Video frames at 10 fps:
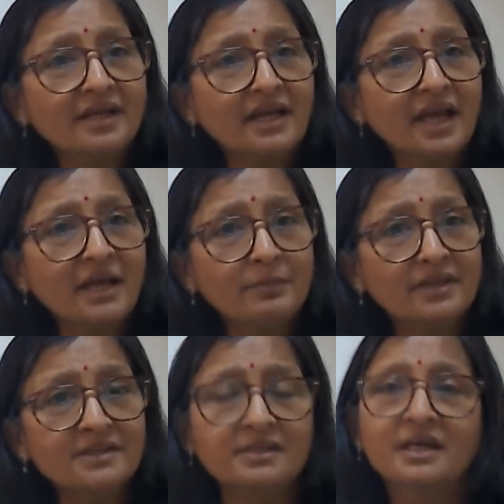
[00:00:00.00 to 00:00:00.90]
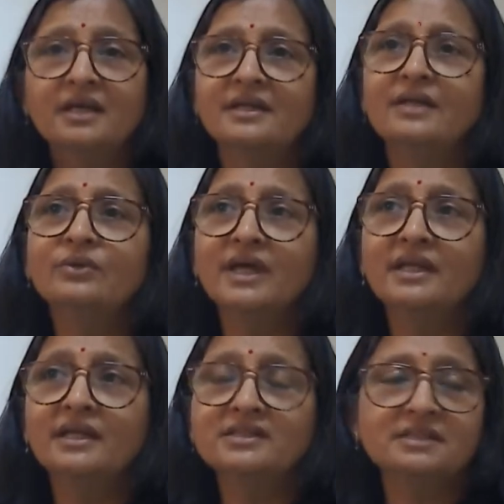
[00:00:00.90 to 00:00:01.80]
can help us? Nano
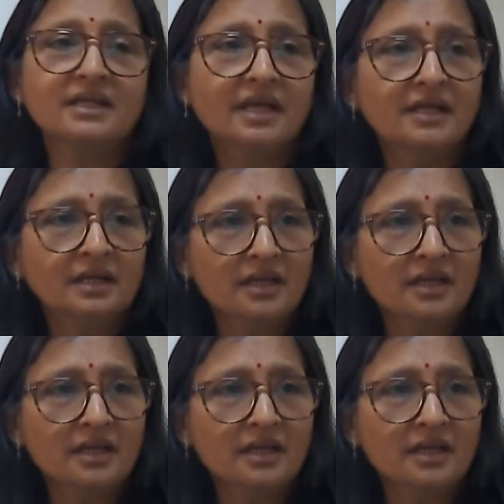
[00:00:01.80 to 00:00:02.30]
carriers, they can